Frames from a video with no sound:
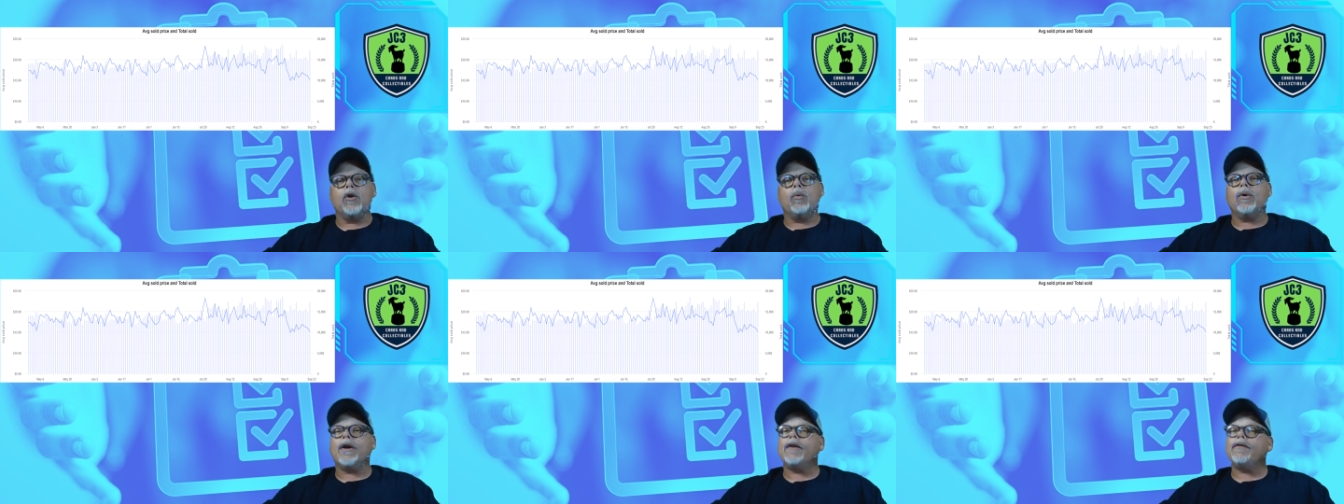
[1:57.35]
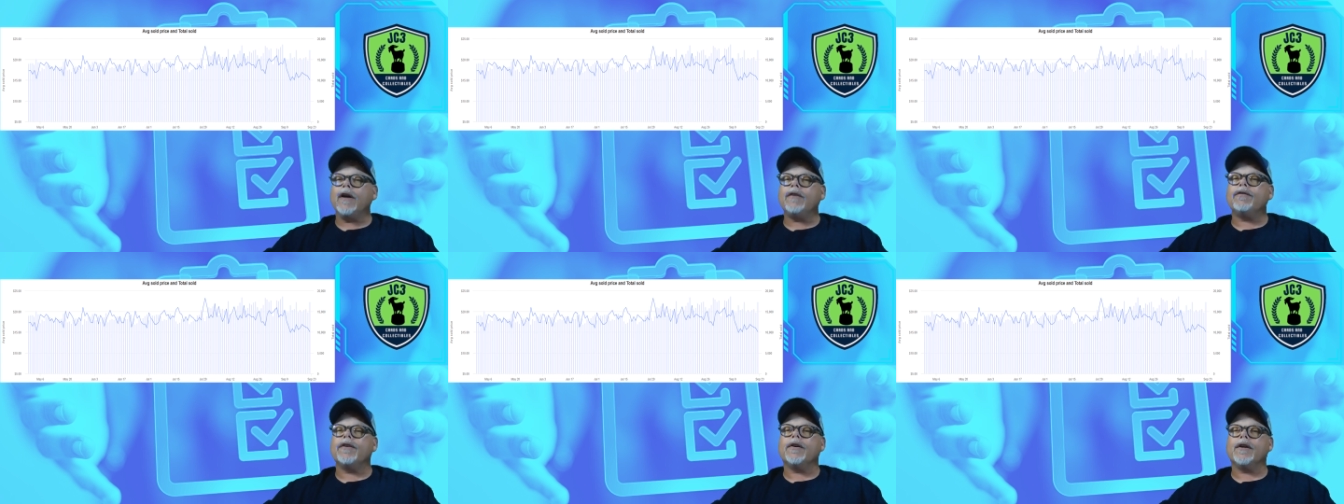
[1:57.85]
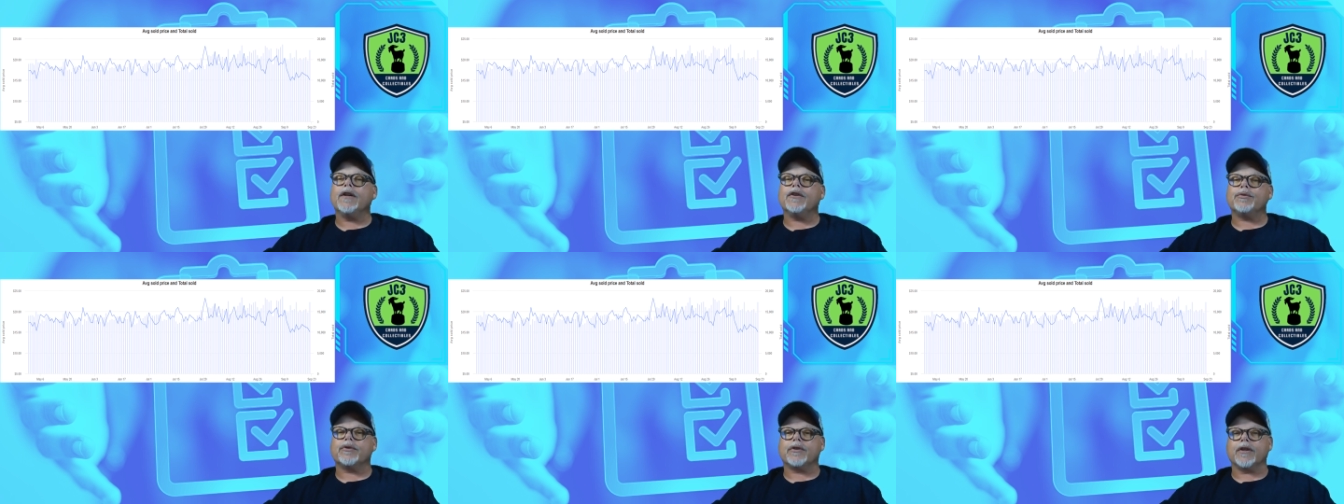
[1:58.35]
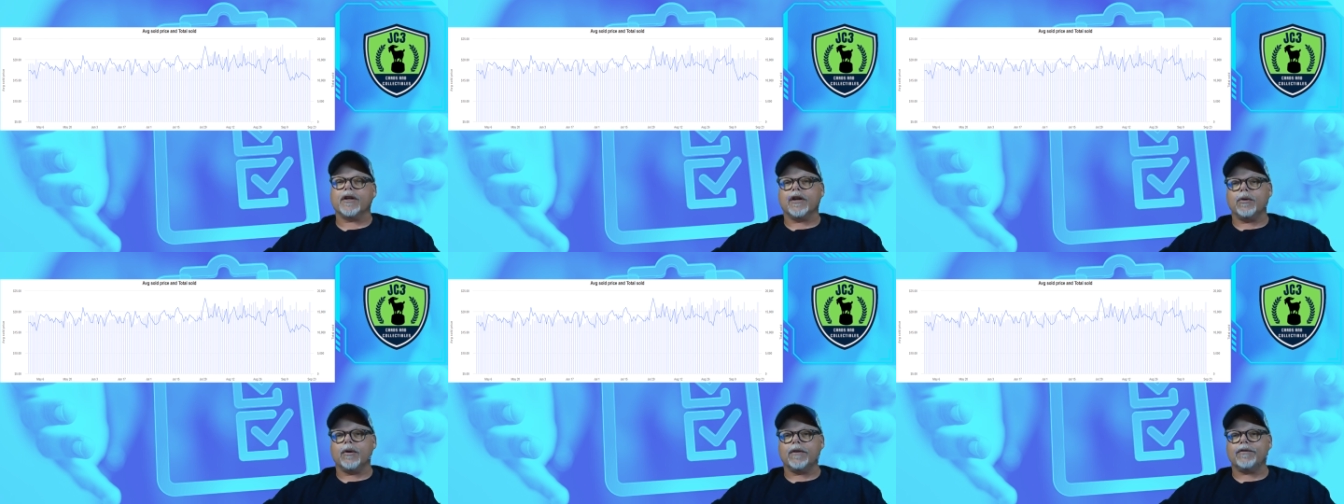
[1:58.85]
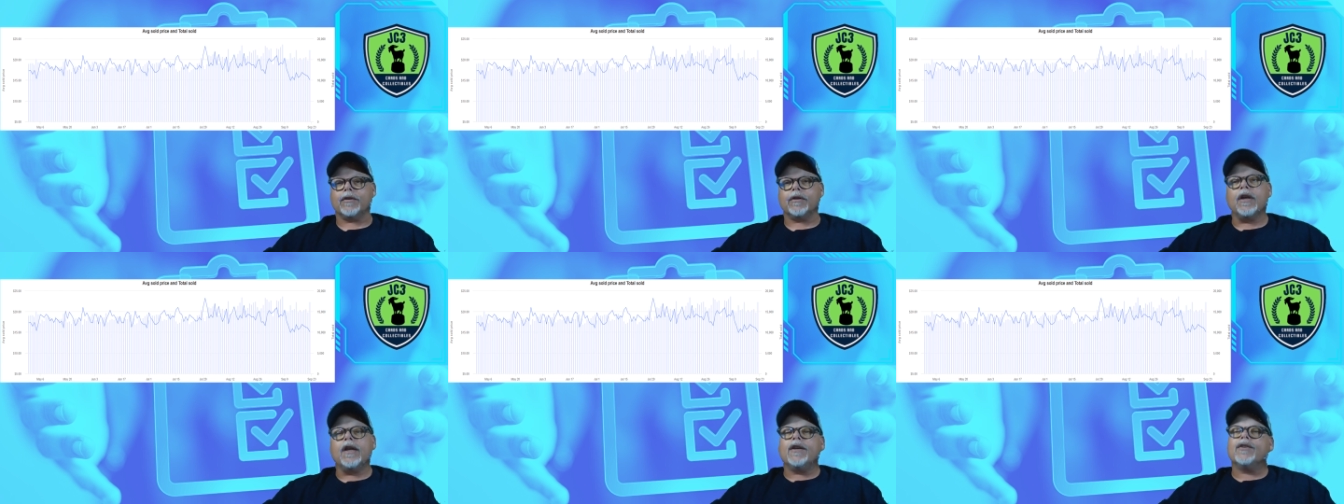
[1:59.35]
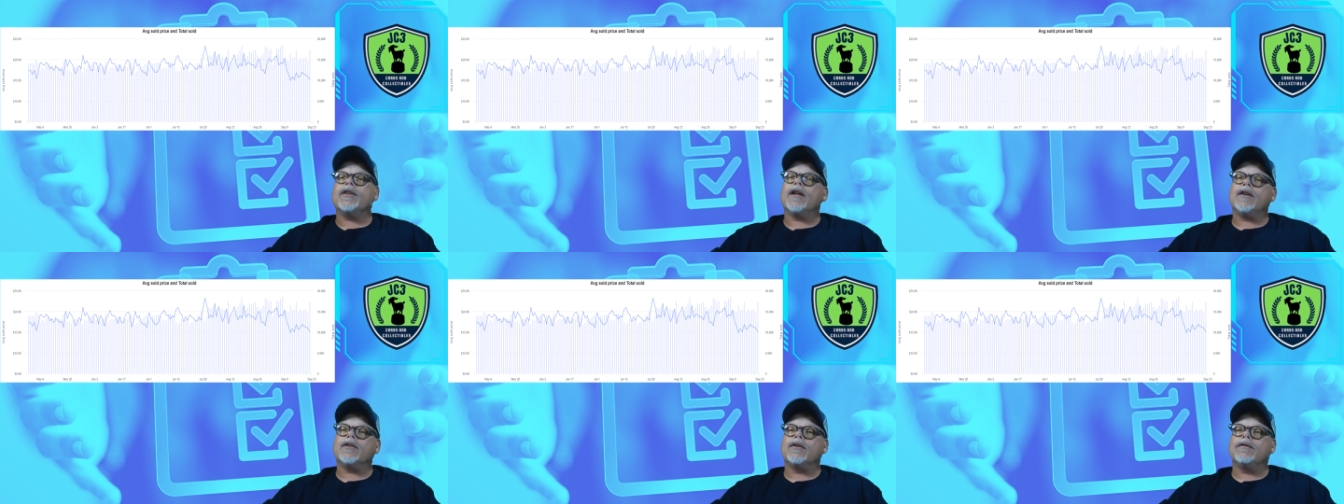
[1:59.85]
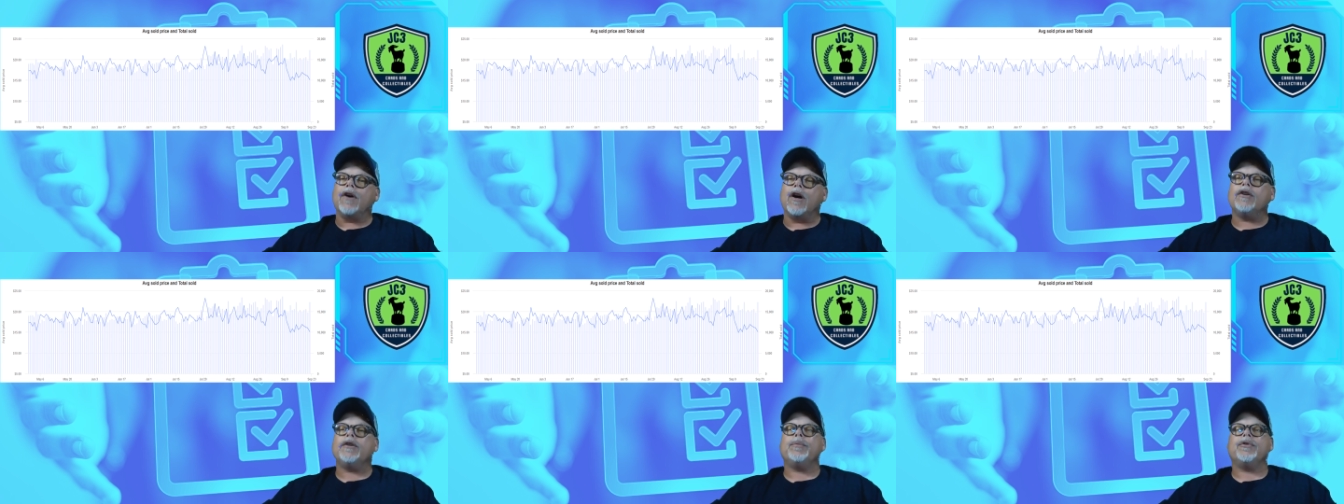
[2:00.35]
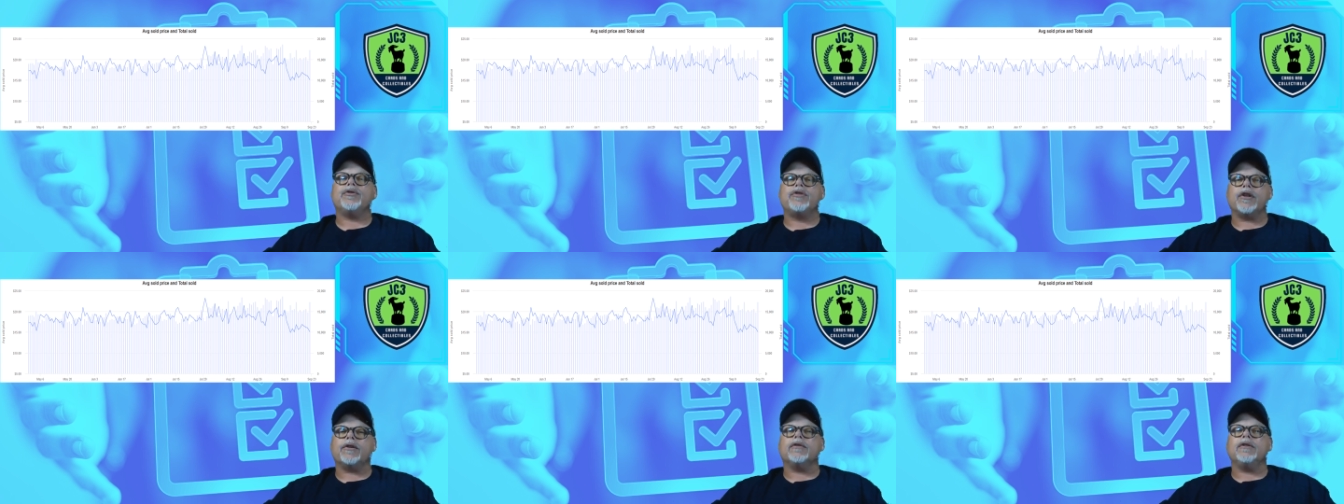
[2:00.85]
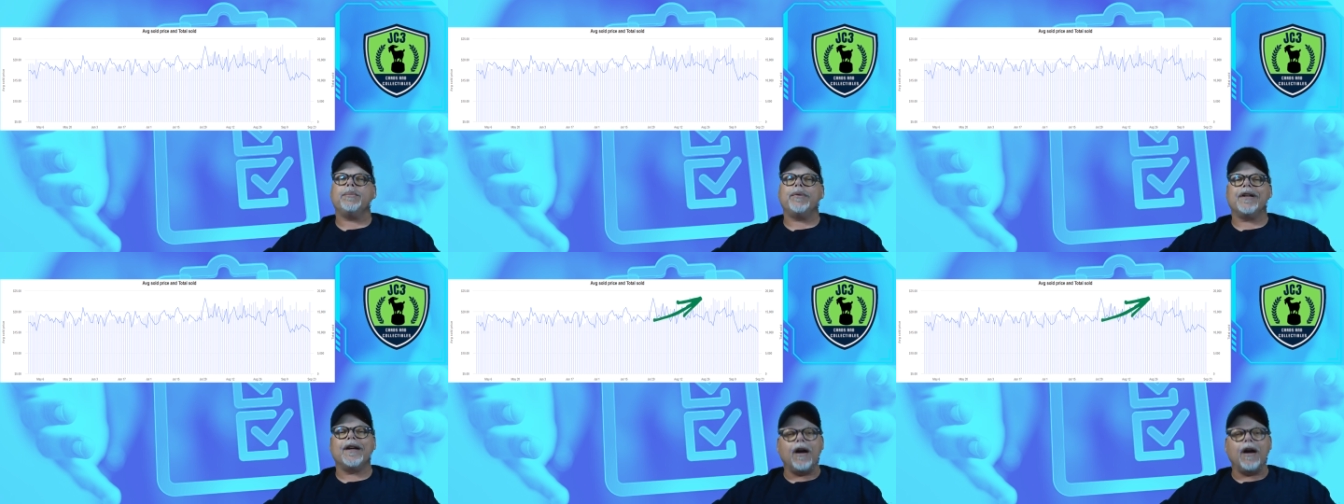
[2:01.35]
What I find very interesting, however, is that as the volume has generally been